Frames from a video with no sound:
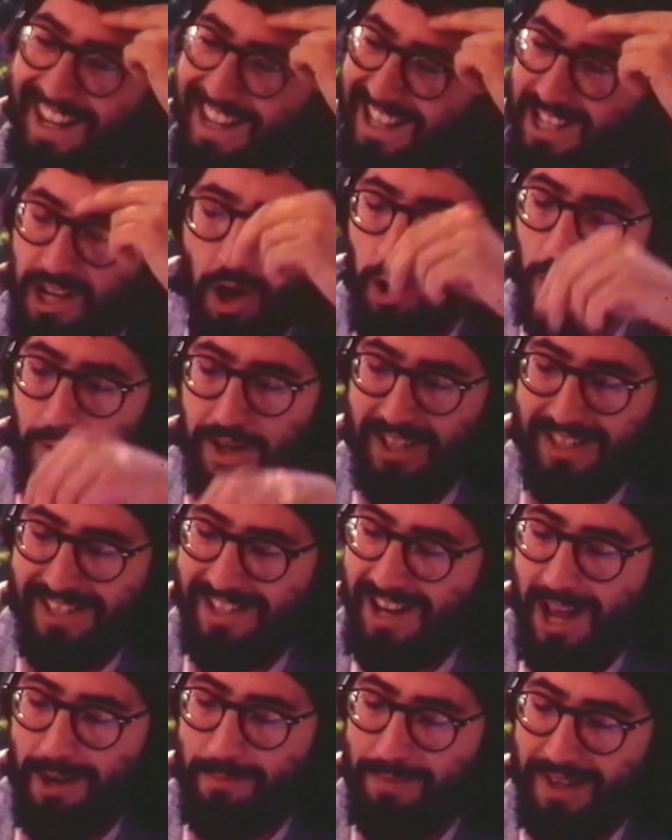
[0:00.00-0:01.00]
No, it's
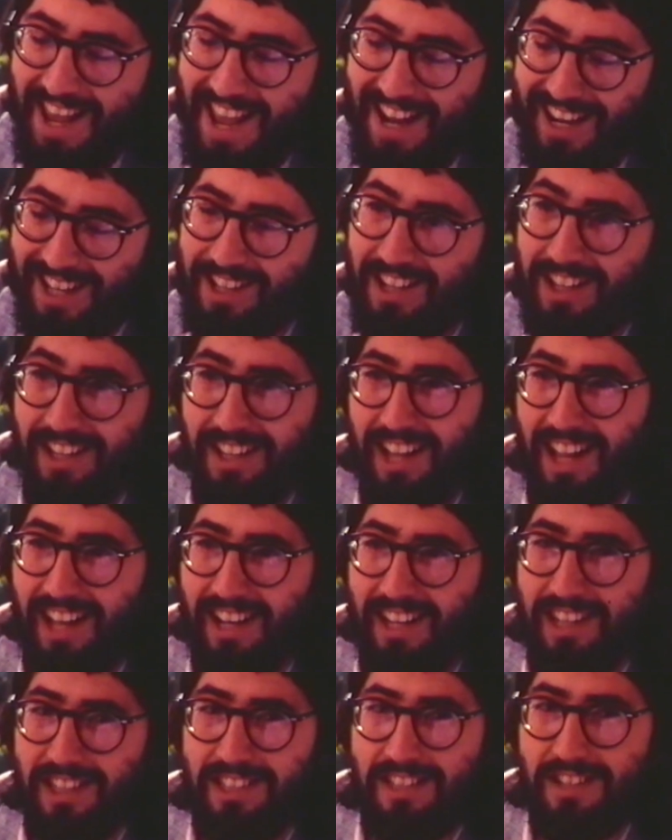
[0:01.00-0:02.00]
not mechanical,
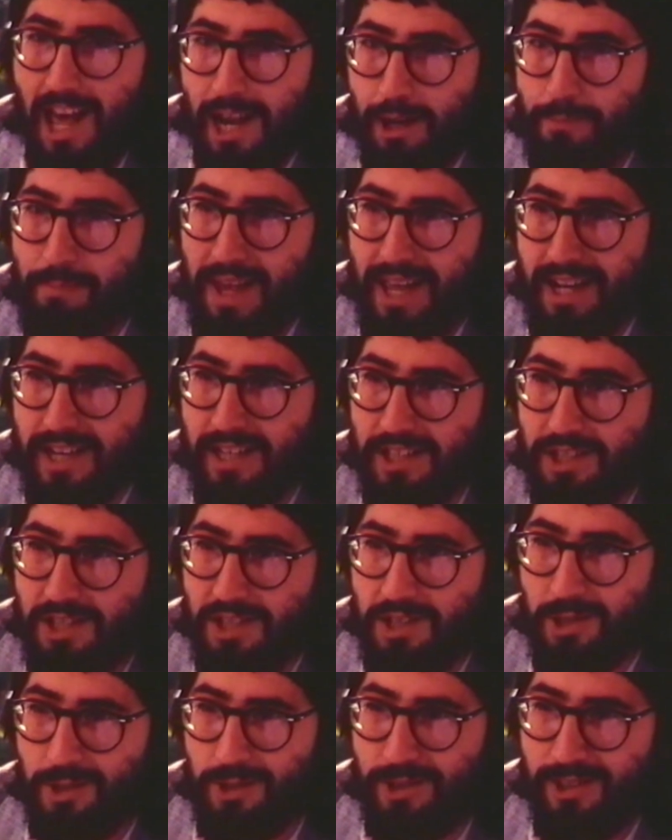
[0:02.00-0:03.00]
and it's not a man in a
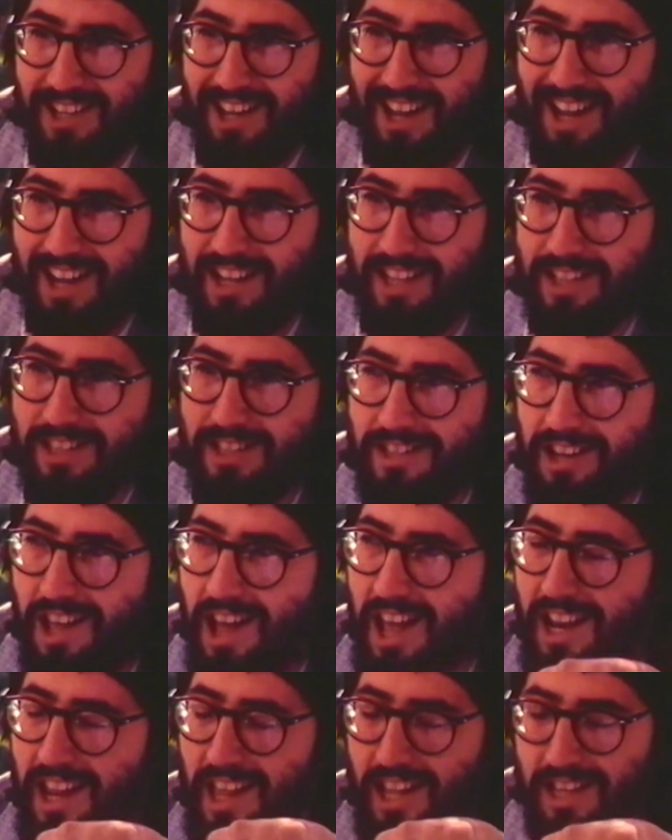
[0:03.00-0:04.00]
suit, and it's
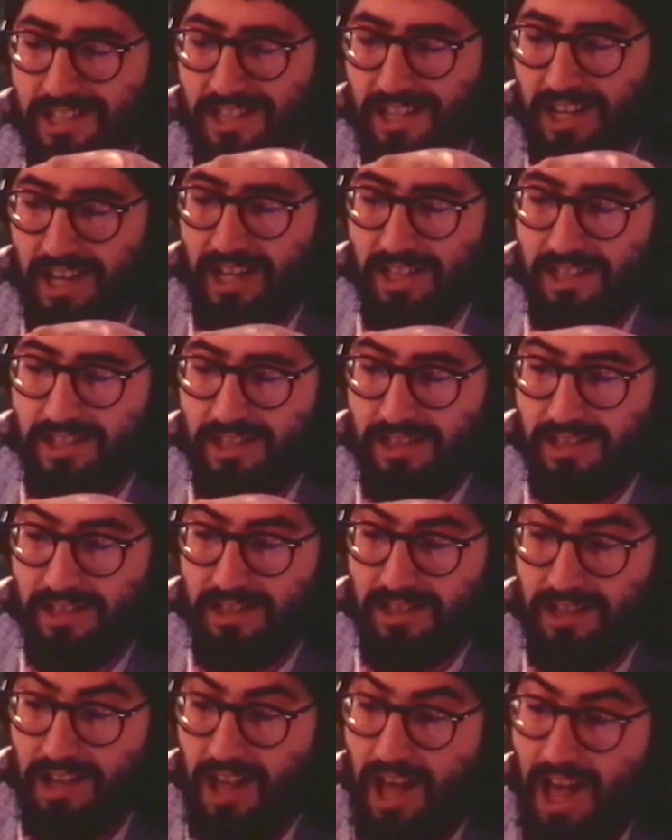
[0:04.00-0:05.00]
not, it's, it's
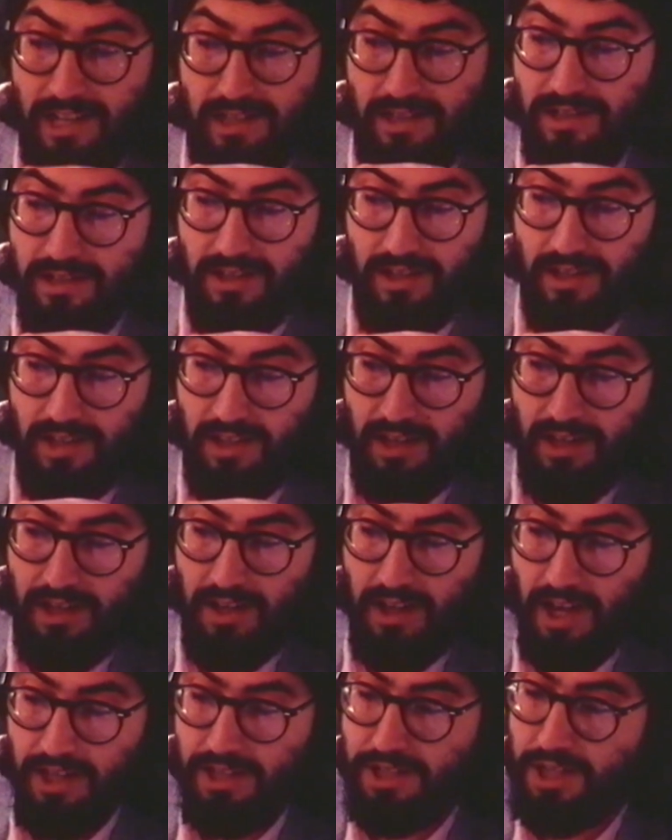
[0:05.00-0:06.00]
not
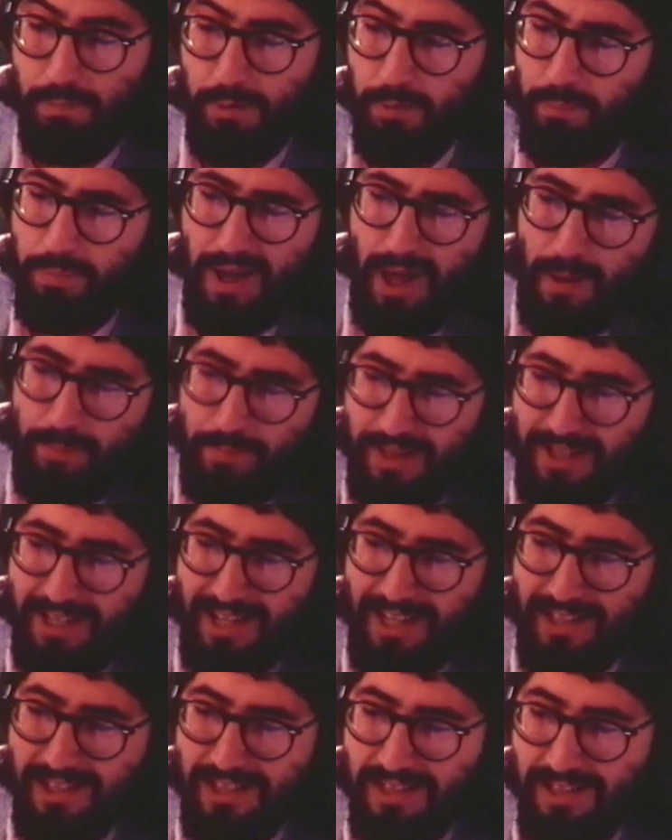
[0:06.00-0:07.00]
a simple puppet.
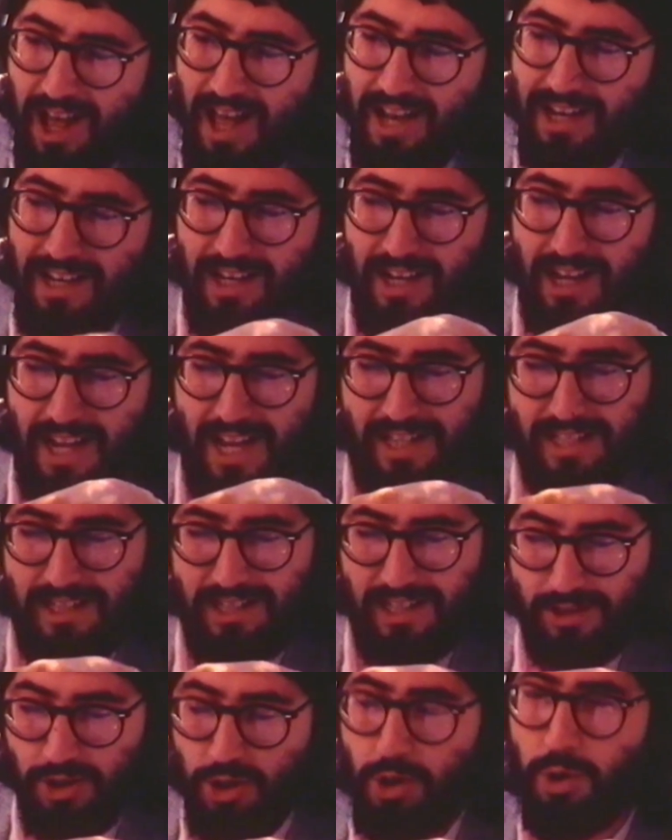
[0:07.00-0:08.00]
It's not, it's
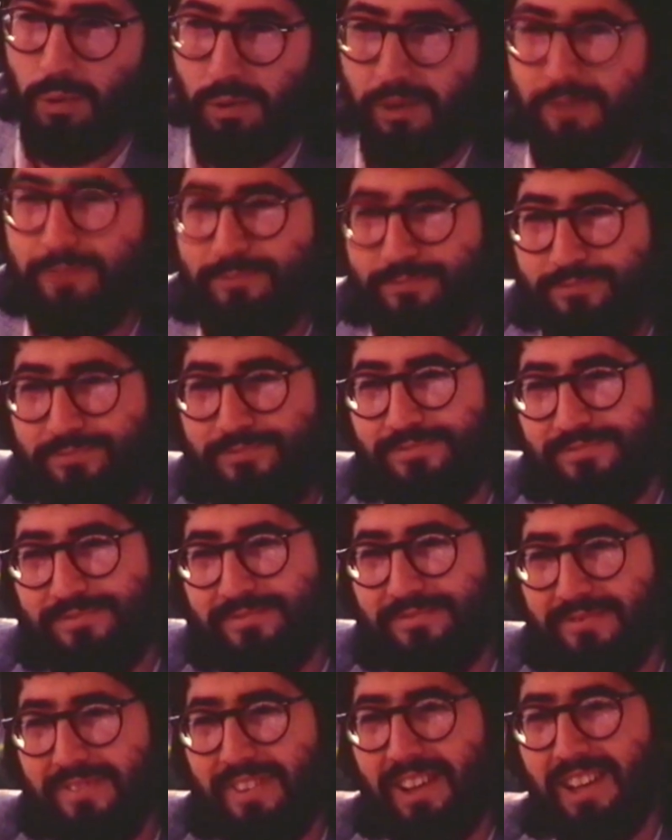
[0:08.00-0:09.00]
new. It's,
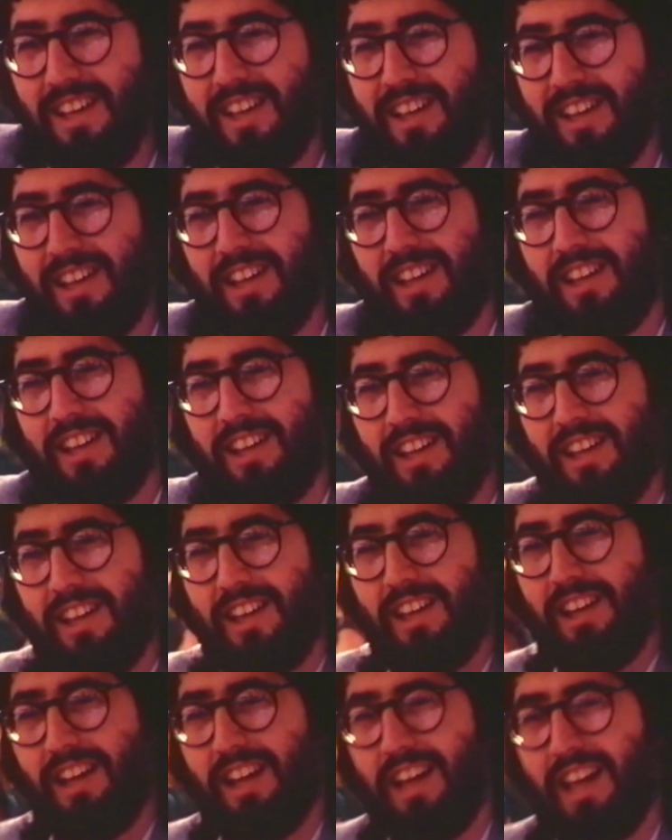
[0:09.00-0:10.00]
it's a dog with makeup.
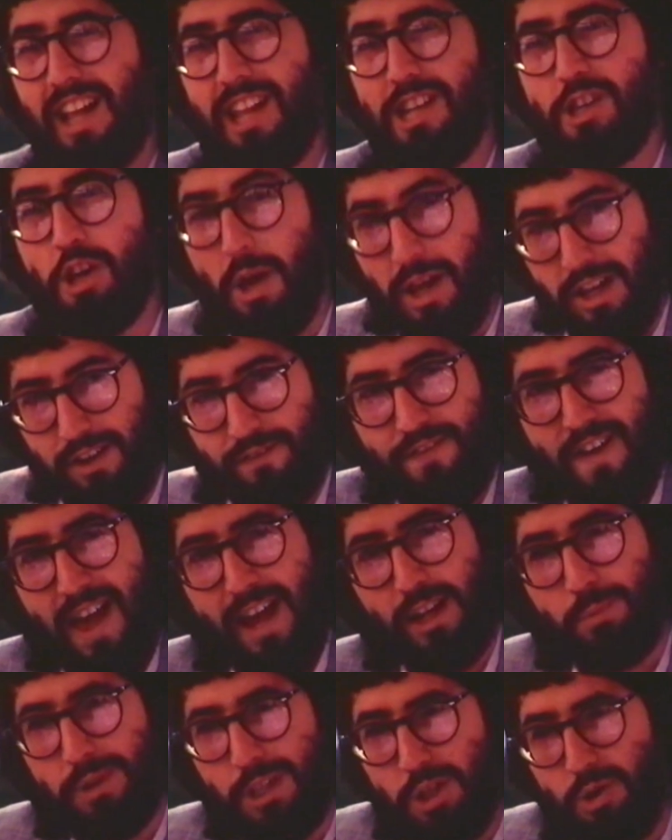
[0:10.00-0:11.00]
In
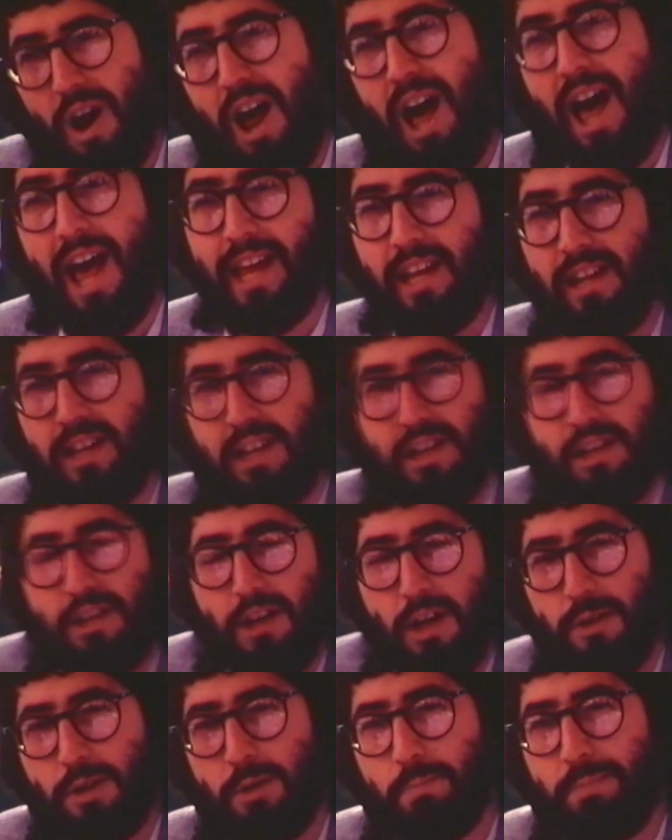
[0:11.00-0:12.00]
fact, we tried
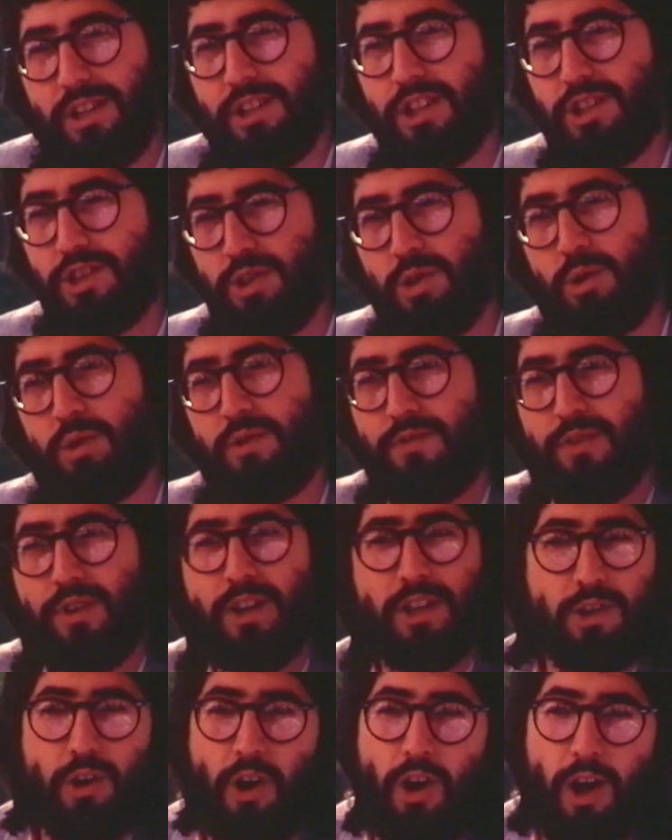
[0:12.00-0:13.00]
to build a suit for a
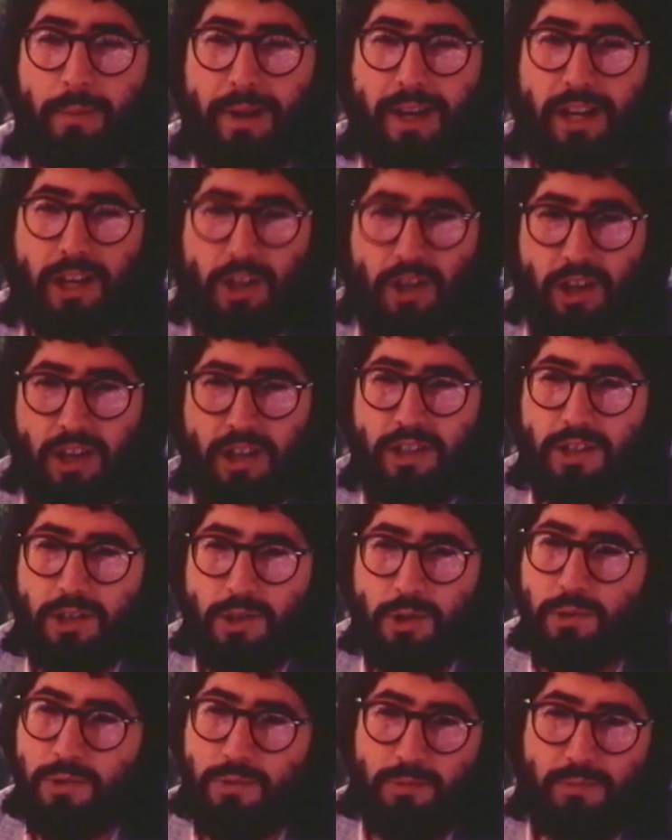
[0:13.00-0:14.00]
dog, but it looked
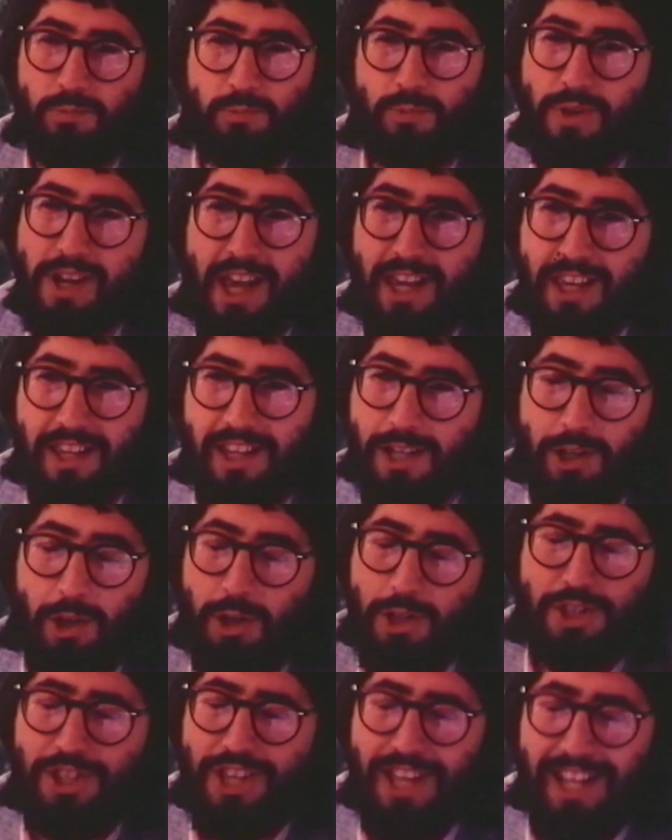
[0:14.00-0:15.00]
too ridiculous. It
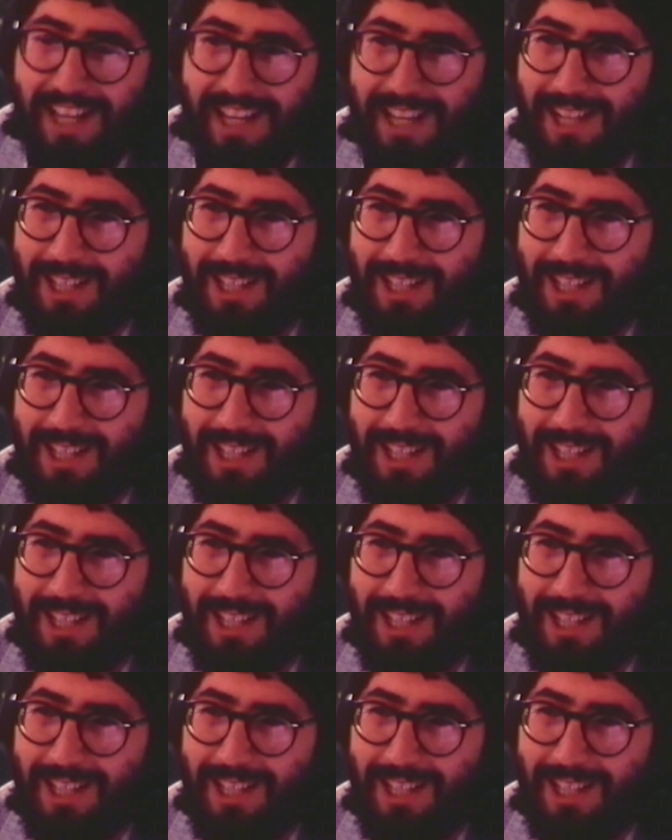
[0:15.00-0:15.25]
looked silly.